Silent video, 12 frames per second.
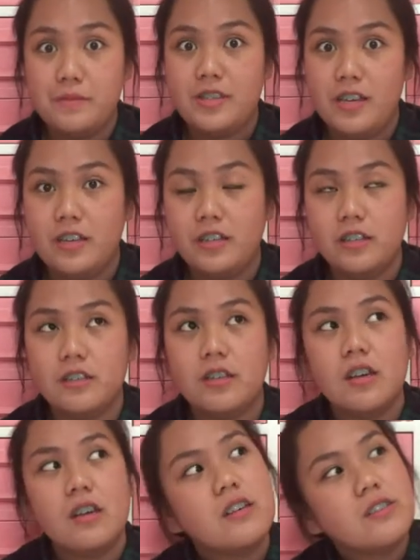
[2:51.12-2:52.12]
saying.
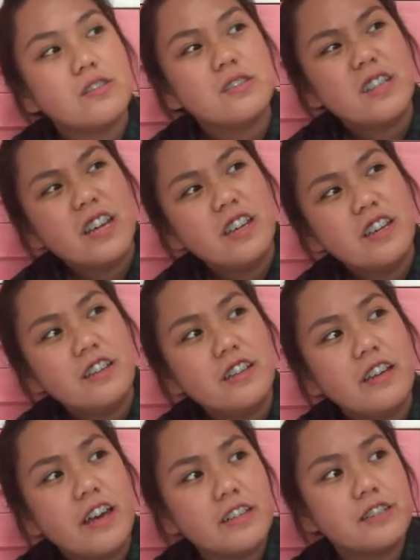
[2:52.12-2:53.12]
Society
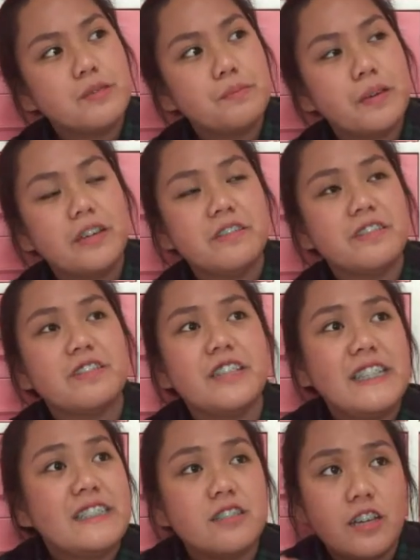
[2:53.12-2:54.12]
has made
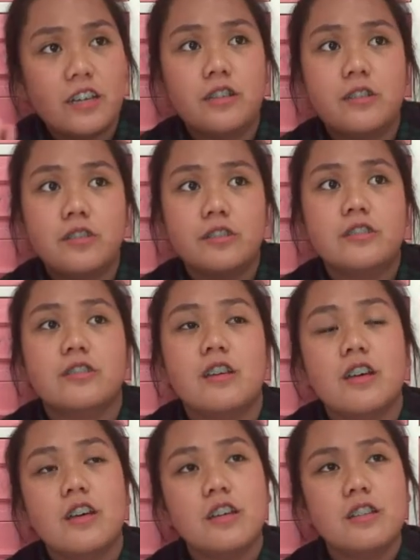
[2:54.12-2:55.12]
these standards
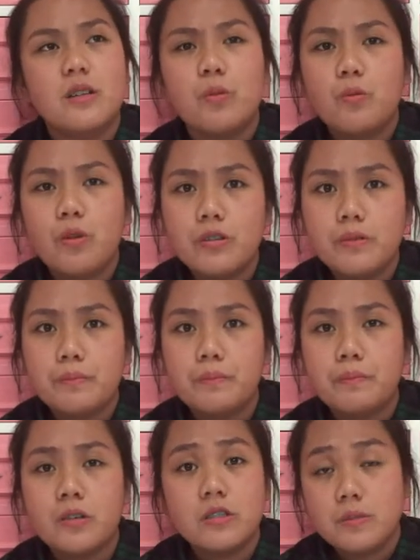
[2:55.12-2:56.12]
that one
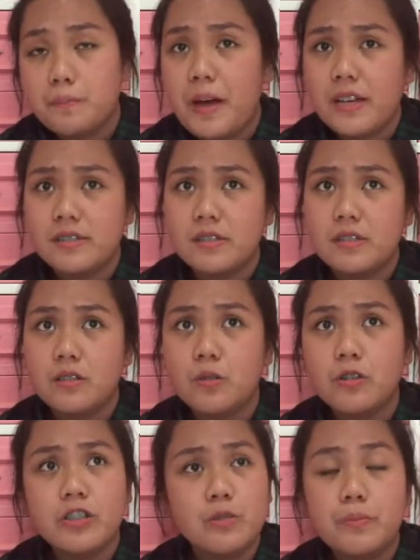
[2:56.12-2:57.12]
must pass in
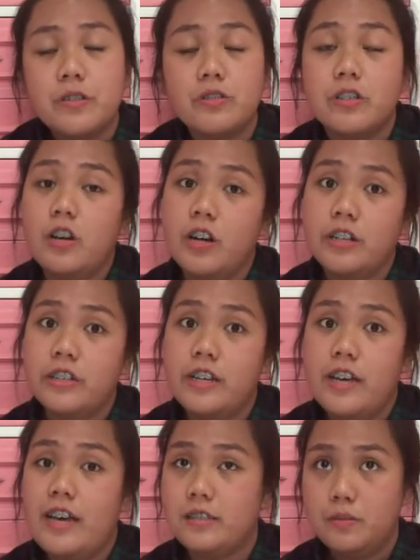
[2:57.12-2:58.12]
order to be regarded
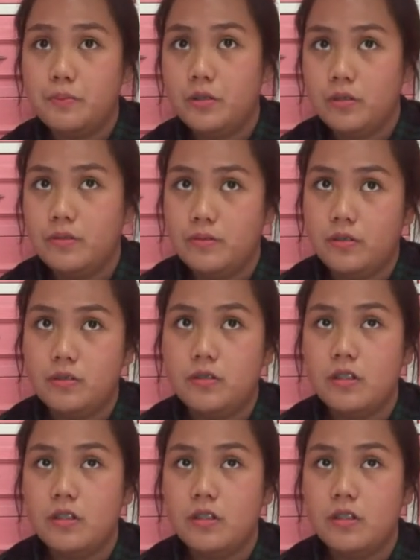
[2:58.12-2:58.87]
as beautiful.